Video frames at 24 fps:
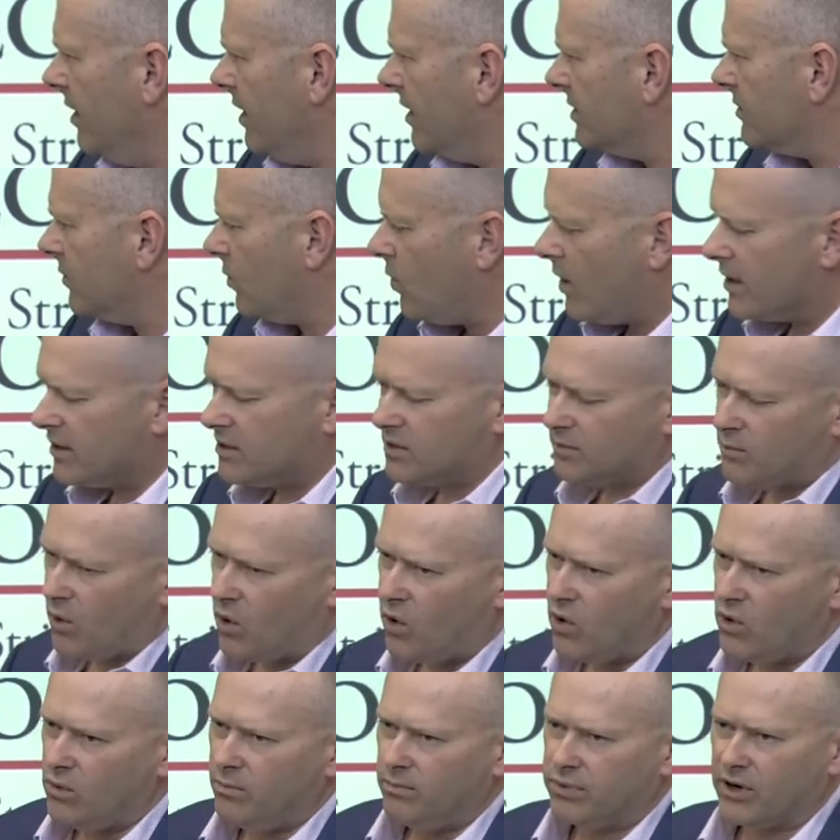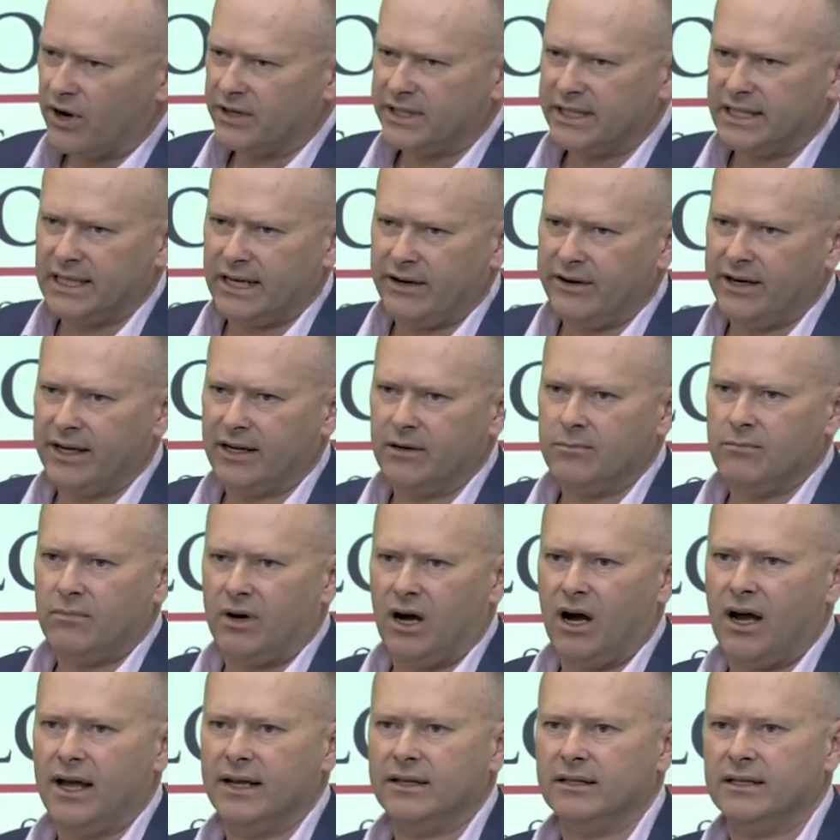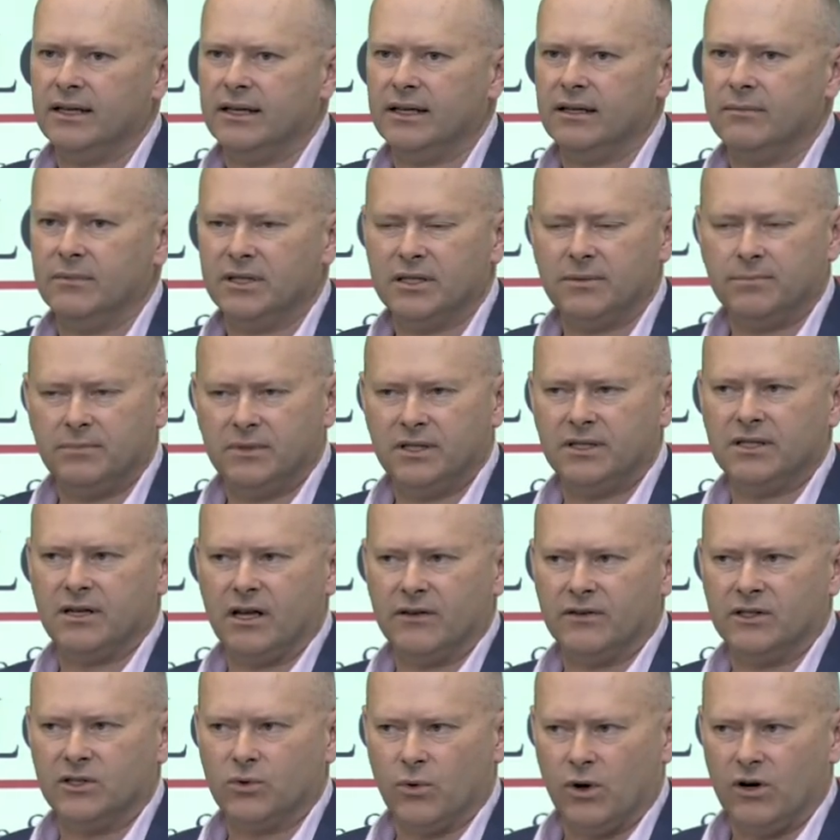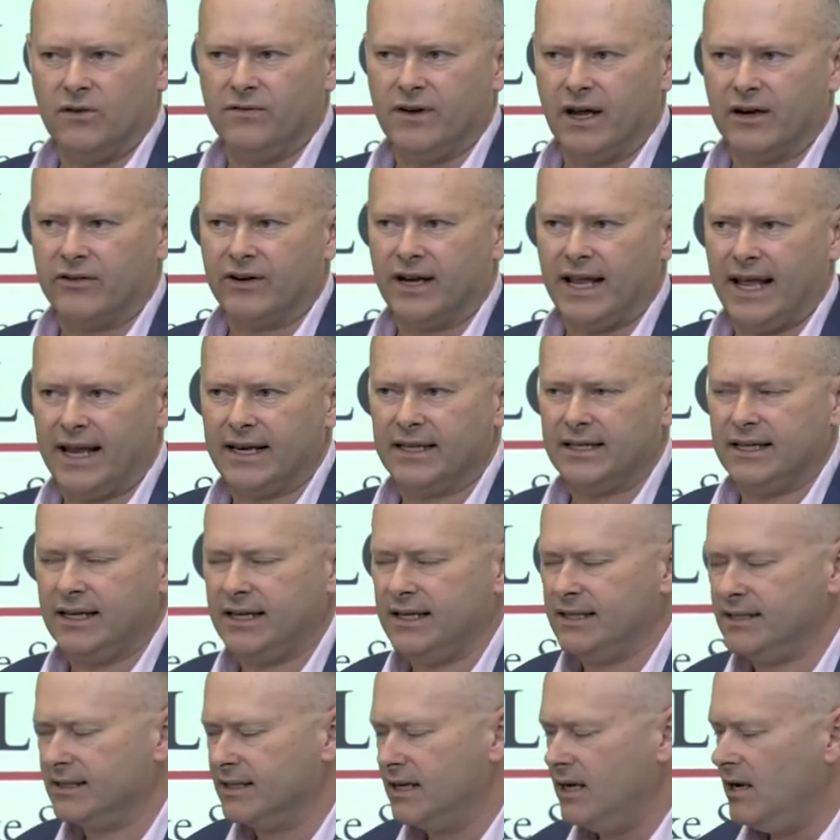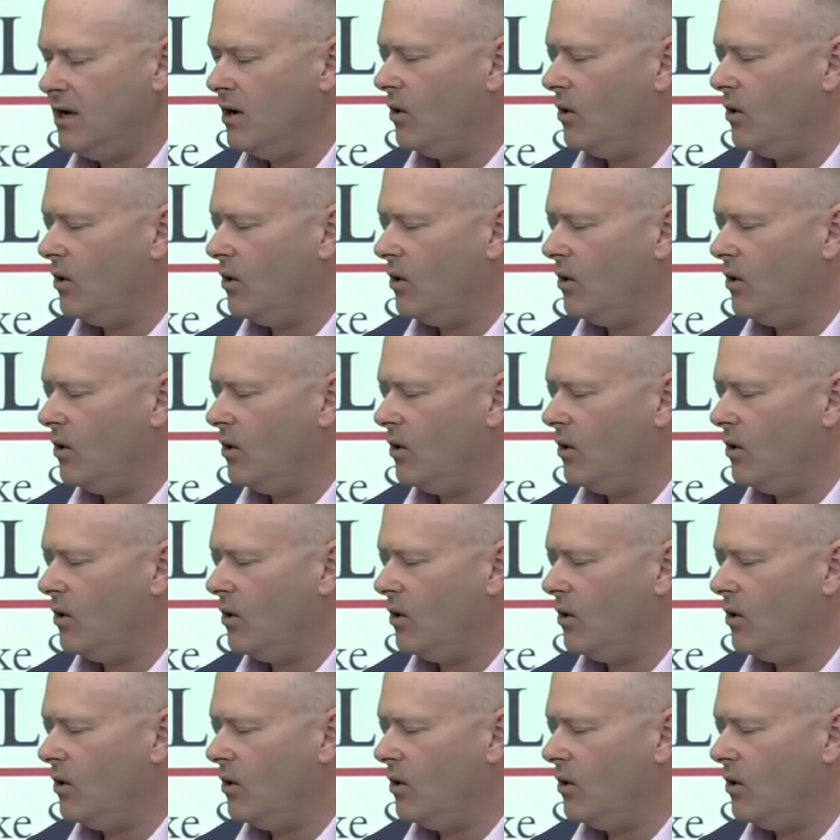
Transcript: It's quite a small project area combined. There, it's just over 1,200 hectares.